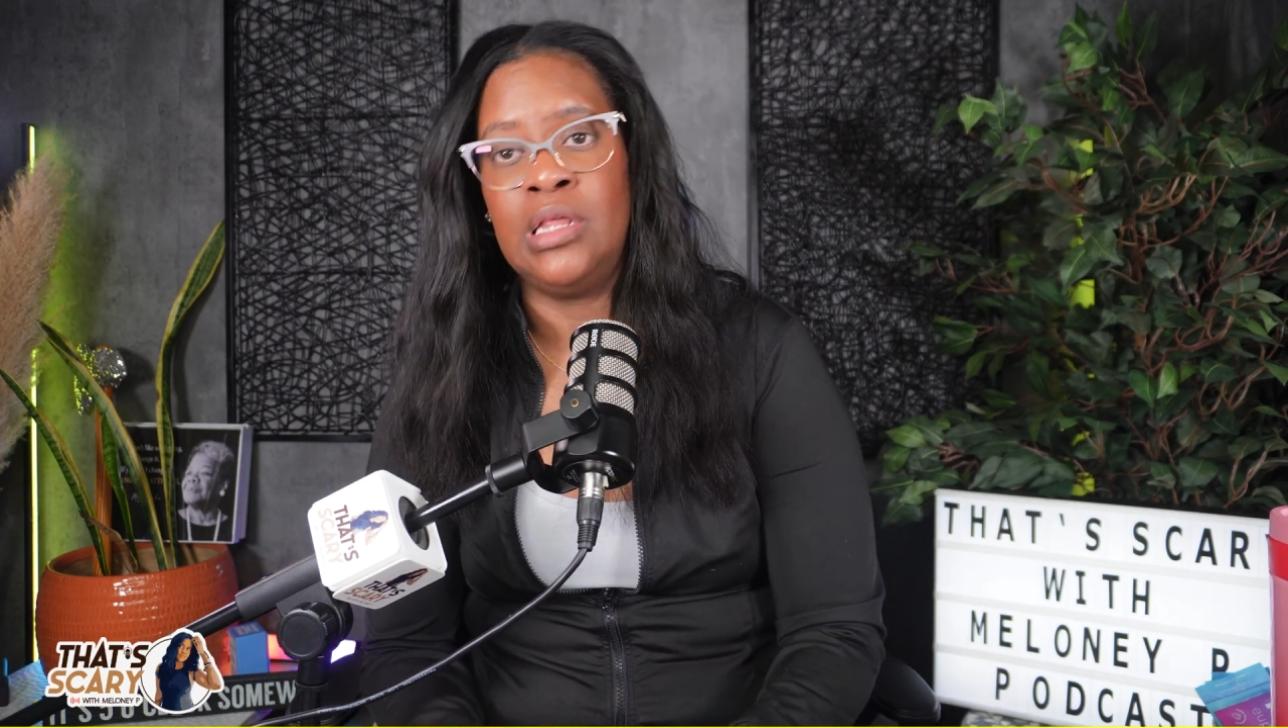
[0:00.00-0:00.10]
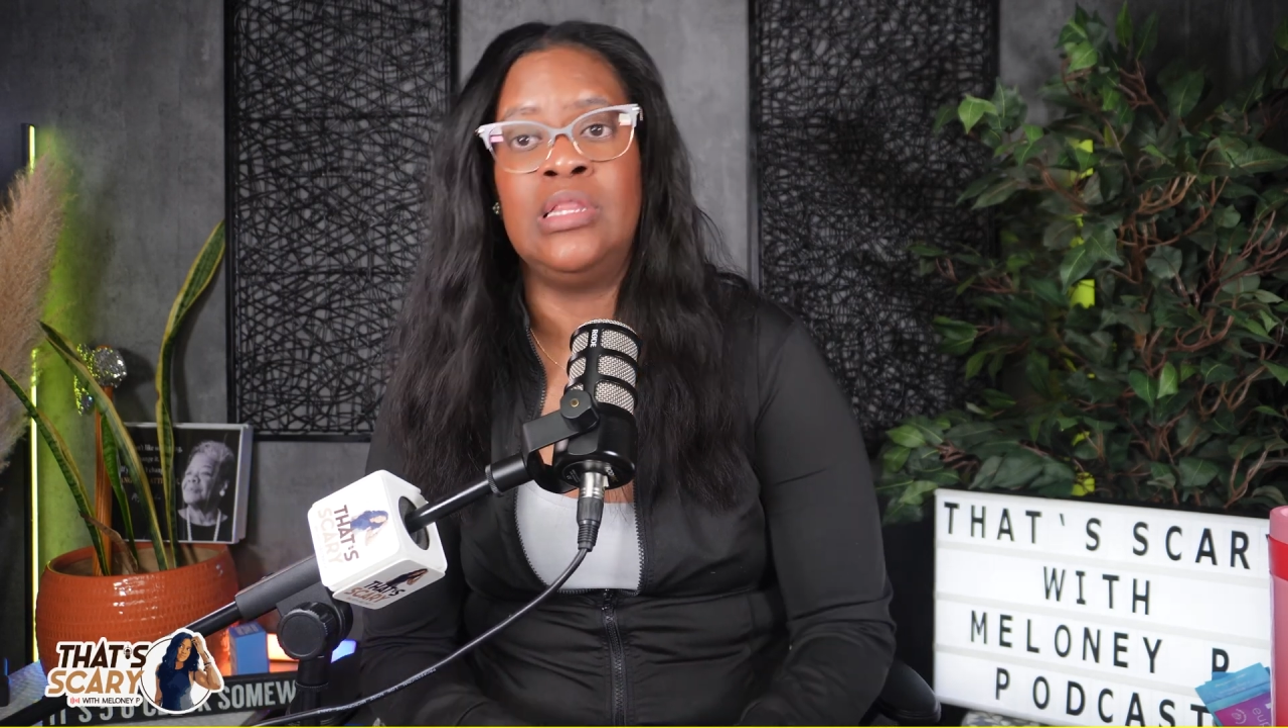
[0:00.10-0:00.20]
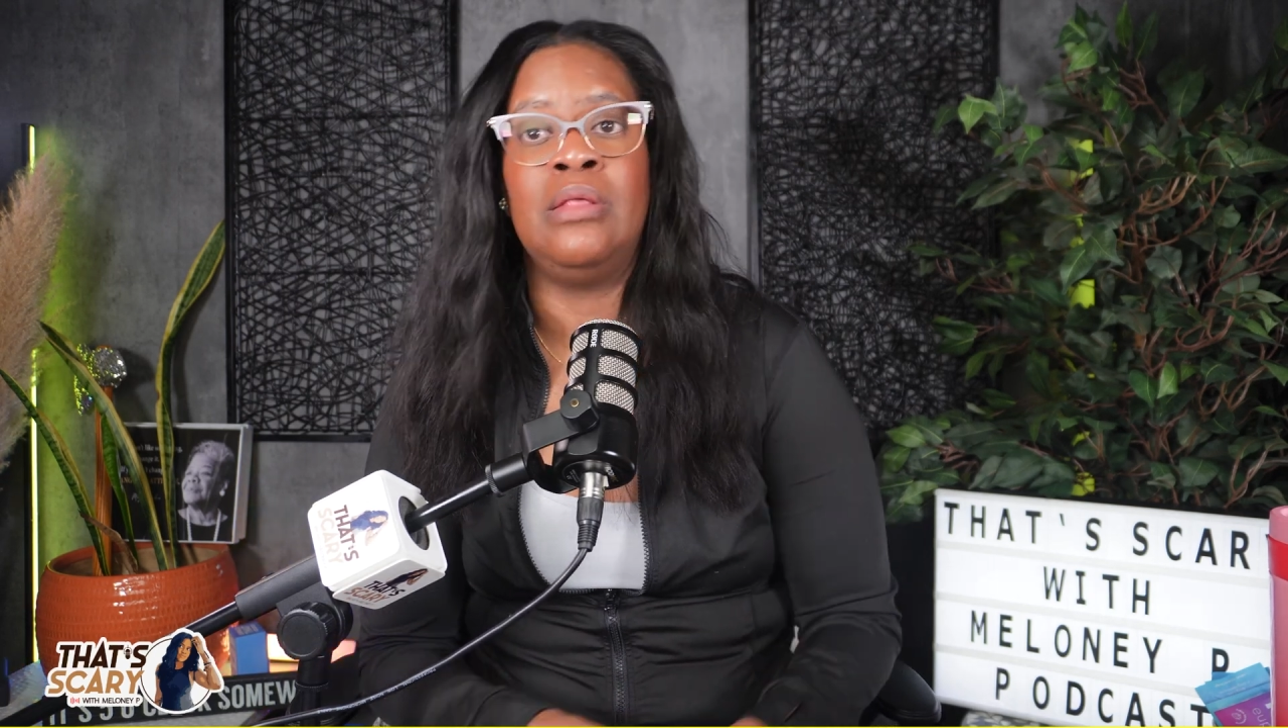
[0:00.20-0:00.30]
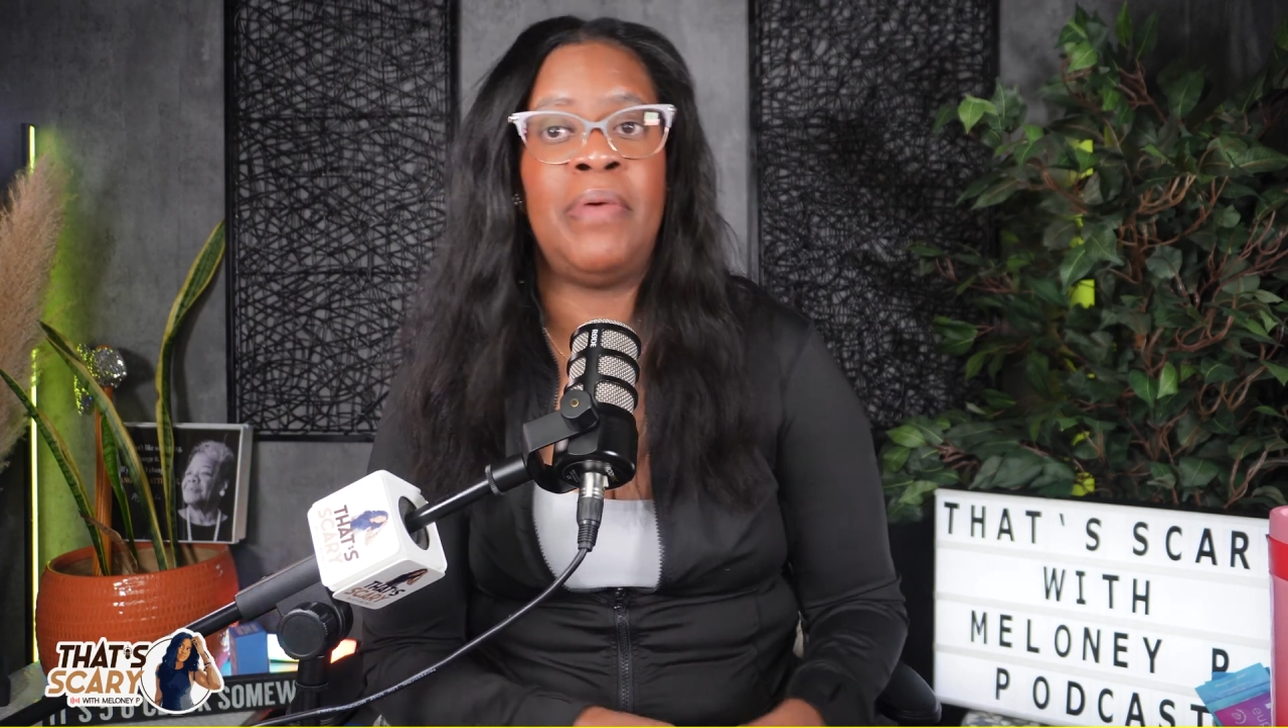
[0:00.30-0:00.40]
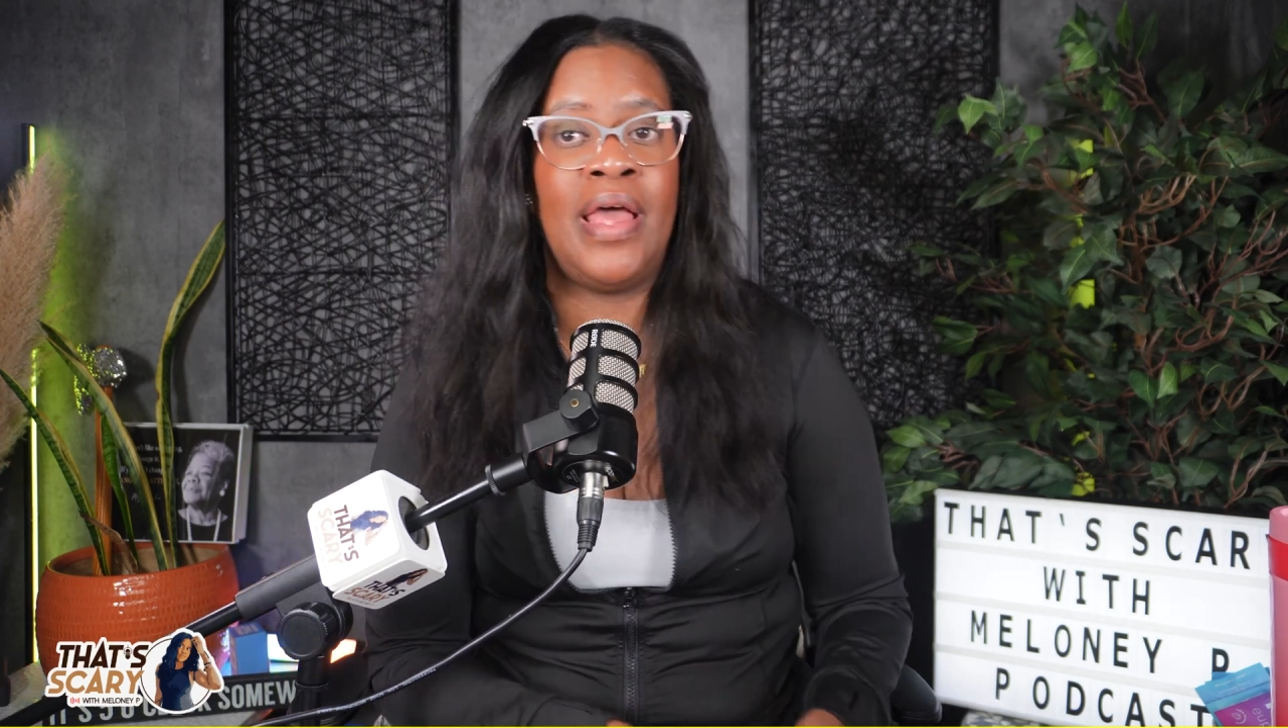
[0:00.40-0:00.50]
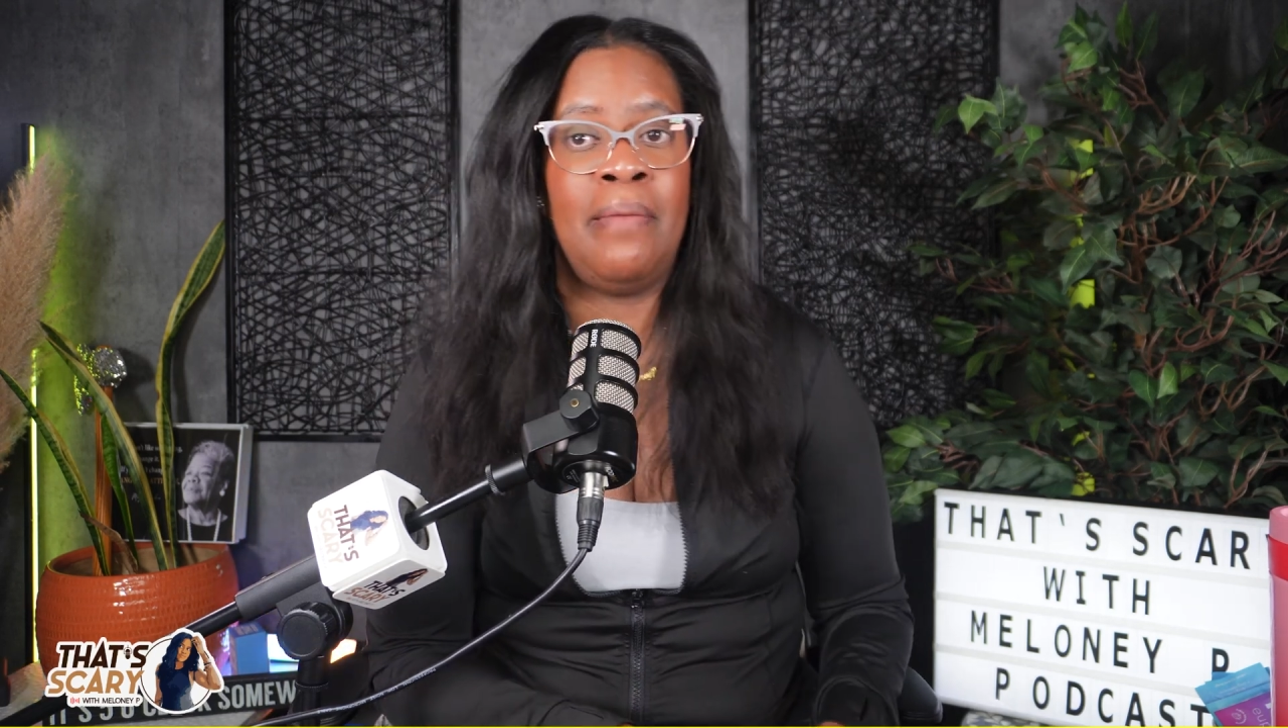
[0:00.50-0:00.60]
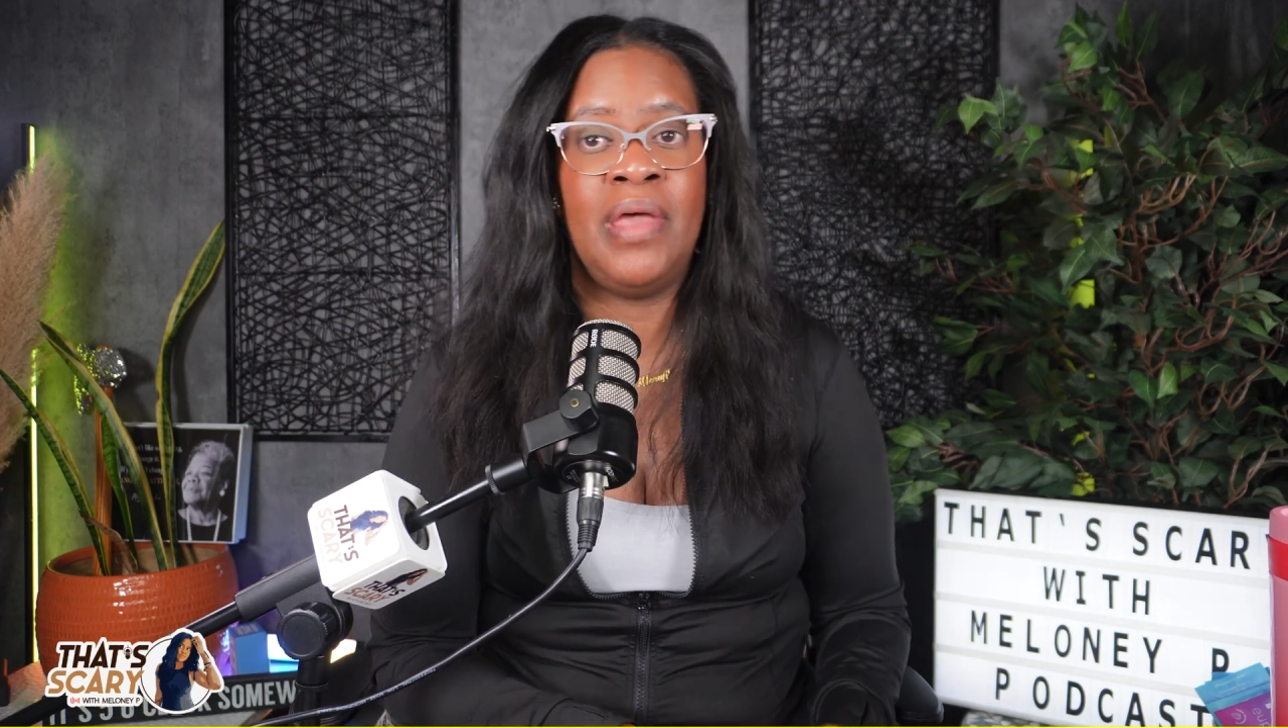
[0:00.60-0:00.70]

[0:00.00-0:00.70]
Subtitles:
and then the bad